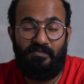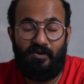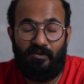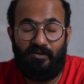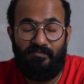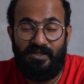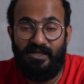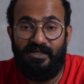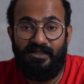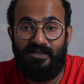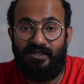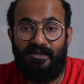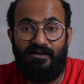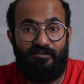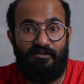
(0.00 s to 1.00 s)
on a
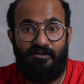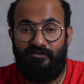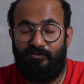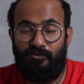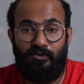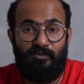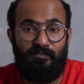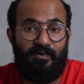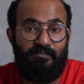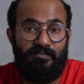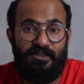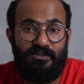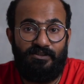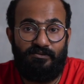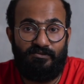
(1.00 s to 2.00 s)
media, or if you want to
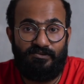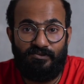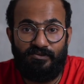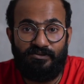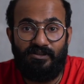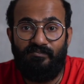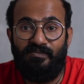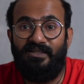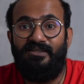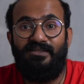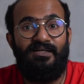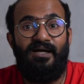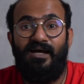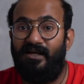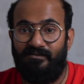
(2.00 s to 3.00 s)
publish it on social
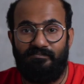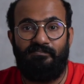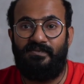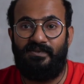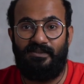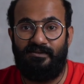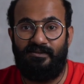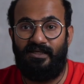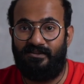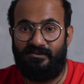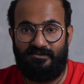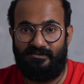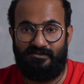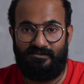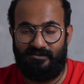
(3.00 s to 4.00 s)
media,
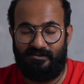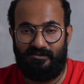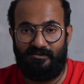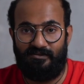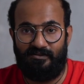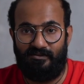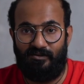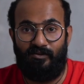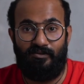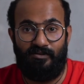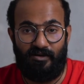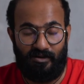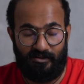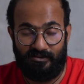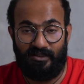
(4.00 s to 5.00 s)
that's
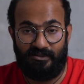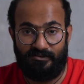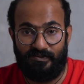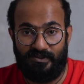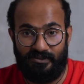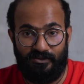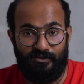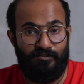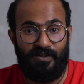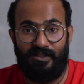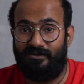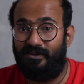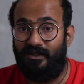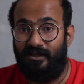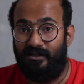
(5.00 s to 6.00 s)
with you. But